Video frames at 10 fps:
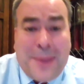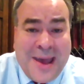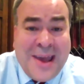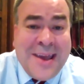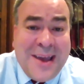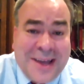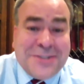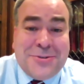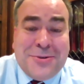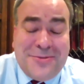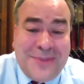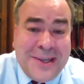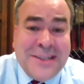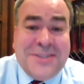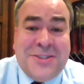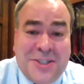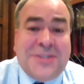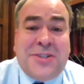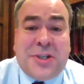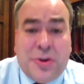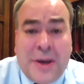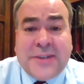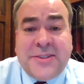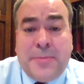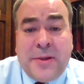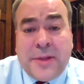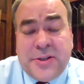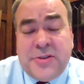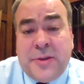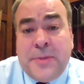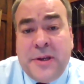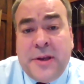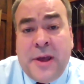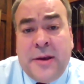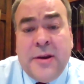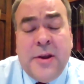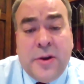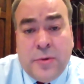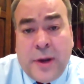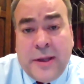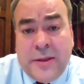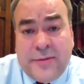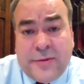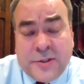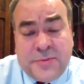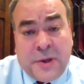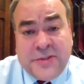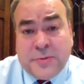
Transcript: pay extra fees just to correct something that should have been done right in the first place.